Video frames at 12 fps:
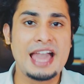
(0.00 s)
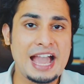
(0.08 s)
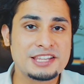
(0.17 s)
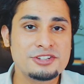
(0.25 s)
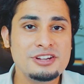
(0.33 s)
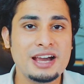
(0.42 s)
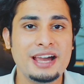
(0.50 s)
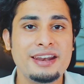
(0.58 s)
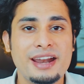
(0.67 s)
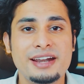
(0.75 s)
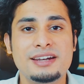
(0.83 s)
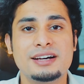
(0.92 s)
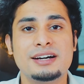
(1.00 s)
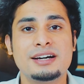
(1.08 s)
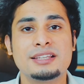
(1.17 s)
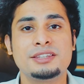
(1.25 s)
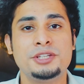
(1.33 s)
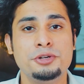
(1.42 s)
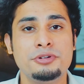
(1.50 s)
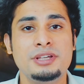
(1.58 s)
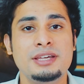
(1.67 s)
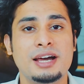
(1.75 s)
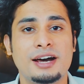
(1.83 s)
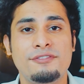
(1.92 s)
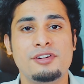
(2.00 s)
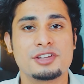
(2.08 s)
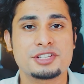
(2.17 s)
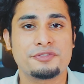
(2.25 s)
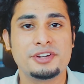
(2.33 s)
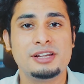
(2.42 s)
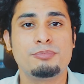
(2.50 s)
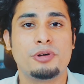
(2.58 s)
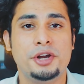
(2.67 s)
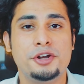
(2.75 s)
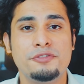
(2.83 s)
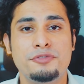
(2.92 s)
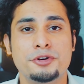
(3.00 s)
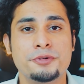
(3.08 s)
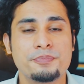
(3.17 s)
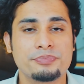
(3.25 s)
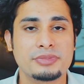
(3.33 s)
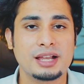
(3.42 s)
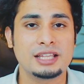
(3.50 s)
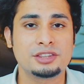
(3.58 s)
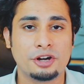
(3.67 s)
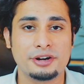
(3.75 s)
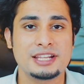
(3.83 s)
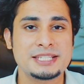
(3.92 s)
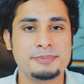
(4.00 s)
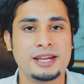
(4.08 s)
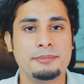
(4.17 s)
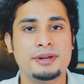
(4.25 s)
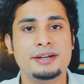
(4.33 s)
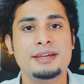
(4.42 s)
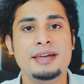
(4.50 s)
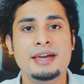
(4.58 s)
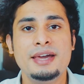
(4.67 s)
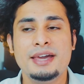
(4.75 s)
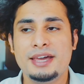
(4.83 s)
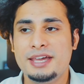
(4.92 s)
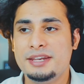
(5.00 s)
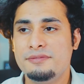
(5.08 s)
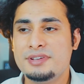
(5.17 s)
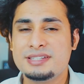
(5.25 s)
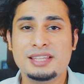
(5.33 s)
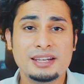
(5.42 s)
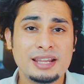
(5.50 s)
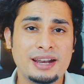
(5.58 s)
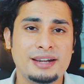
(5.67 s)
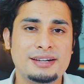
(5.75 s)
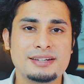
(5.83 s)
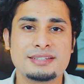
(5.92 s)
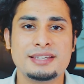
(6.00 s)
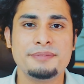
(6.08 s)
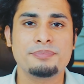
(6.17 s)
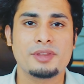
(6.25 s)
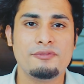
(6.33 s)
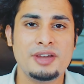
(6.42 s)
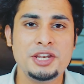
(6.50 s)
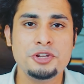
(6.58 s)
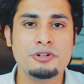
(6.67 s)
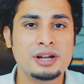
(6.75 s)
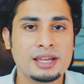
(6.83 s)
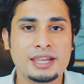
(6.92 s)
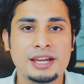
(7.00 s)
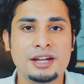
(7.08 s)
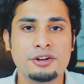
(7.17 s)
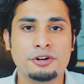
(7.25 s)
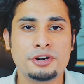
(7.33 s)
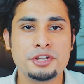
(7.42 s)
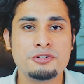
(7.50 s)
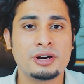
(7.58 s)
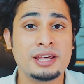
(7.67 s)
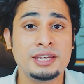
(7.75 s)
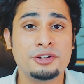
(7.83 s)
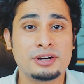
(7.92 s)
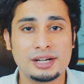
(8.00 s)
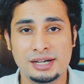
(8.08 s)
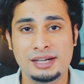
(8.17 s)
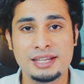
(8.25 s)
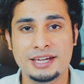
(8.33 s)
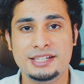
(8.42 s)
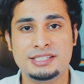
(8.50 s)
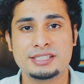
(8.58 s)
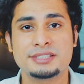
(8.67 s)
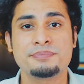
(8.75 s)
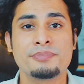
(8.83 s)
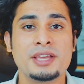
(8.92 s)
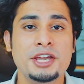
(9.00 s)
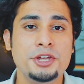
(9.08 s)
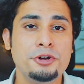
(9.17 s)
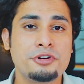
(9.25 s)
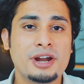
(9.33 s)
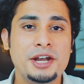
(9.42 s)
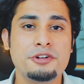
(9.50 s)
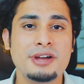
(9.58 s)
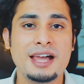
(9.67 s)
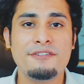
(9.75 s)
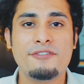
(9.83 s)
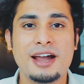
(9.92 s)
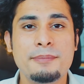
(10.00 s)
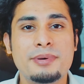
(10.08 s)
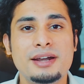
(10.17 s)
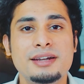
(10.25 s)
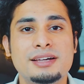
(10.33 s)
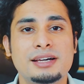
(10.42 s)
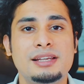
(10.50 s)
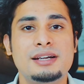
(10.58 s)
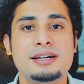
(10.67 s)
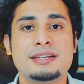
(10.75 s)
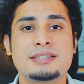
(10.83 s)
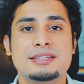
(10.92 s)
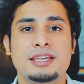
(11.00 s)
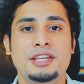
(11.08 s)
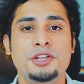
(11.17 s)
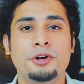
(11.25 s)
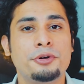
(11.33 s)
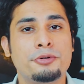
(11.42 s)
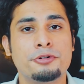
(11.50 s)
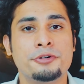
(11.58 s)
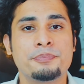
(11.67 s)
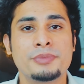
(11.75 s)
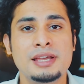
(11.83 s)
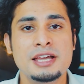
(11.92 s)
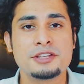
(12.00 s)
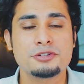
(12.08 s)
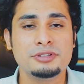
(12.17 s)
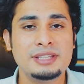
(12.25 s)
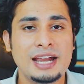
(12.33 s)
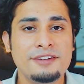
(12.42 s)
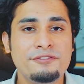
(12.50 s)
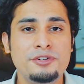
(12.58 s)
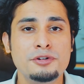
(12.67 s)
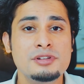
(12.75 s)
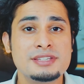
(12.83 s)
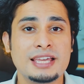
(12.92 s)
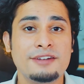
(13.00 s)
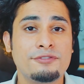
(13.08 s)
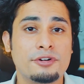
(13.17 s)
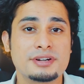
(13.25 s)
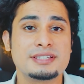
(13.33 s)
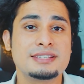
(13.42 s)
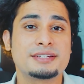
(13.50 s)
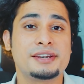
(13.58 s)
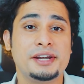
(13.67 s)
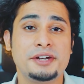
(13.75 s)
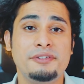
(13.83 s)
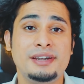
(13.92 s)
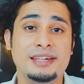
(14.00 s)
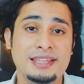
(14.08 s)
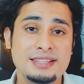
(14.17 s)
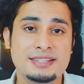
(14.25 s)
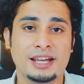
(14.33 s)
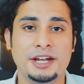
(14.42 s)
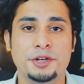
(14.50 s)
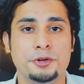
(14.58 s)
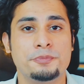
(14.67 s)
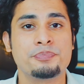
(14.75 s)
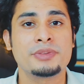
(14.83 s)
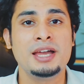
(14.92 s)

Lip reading: Actually I read a theory, a philosophical point of view, a thought experiment in which the narrator said when you are a kid or you are in your early ages, you try to have vibrant colors in your room so that fuels and forces creativity inside you.